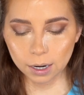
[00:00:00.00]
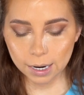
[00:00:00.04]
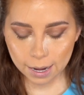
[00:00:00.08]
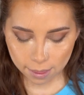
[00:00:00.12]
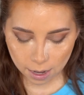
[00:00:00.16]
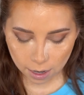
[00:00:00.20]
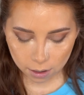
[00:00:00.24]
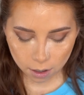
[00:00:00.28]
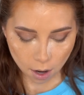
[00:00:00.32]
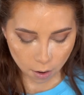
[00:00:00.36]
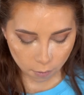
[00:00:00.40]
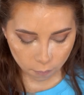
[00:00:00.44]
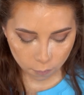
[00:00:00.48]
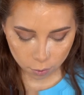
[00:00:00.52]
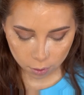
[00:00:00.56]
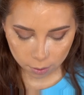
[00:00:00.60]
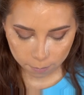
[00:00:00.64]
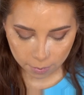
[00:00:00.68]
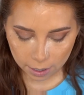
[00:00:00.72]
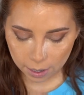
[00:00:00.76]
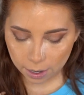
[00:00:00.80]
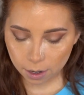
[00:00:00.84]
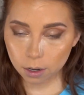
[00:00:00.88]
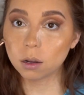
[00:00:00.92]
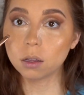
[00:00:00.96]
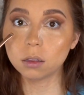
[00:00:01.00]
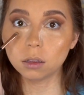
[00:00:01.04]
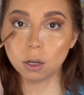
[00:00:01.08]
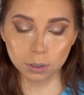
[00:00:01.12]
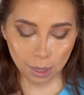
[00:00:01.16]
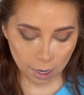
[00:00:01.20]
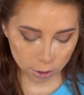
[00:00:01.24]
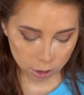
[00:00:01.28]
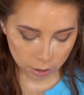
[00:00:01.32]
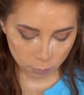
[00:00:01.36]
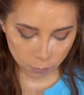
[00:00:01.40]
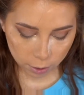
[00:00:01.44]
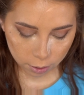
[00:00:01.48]
And then for my lower
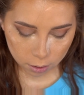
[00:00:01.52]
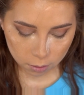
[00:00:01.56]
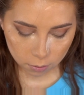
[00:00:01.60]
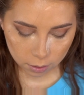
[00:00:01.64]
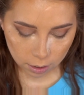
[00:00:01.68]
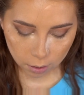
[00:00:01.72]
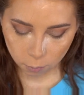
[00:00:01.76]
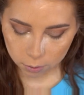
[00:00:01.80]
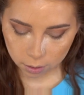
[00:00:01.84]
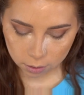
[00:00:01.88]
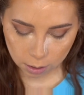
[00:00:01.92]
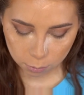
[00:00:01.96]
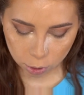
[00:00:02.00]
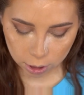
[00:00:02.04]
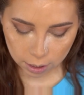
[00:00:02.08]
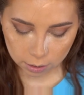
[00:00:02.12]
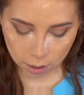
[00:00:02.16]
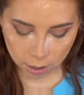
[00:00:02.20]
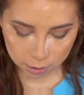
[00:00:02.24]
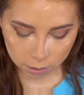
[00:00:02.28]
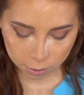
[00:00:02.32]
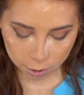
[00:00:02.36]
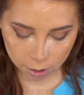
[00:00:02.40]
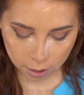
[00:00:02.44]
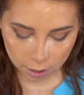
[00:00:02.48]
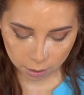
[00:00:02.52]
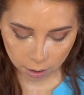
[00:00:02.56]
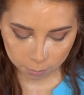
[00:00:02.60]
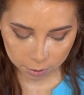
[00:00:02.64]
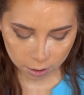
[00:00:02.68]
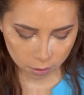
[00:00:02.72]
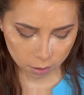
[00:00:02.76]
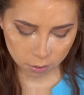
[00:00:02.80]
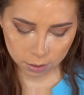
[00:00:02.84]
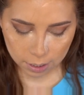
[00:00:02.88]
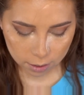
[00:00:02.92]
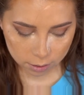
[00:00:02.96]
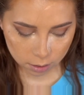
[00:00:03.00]
lash line, we're gonna go in with the same shade Hustler, and I'm gonna
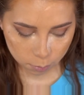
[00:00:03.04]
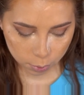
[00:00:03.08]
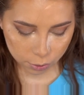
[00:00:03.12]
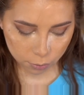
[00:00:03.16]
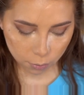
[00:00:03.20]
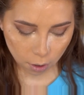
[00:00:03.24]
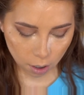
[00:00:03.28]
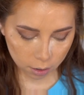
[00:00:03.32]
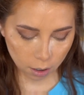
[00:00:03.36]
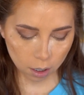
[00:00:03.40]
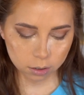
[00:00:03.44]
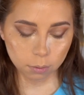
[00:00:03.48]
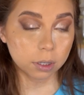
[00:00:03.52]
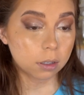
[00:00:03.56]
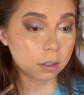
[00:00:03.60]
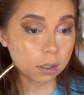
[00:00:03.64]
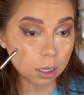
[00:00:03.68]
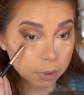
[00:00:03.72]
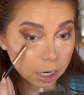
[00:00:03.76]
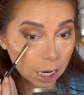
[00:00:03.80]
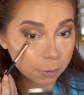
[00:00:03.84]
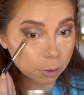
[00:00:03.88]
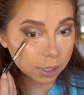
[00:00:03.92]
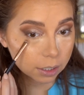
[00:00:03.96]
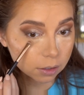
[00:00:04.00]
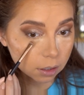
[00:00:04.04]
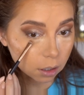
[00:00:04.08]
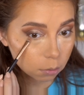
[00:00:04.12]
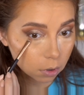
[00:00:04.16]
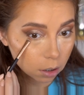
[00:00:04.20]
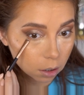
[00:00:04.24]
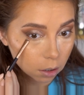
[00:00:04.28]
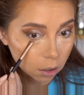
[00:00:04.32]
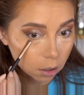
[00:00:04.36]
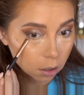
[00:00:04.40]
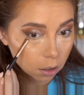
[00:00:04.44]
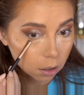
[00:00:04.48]
go ahead and dip into Hot Gossip at the same time, mix them.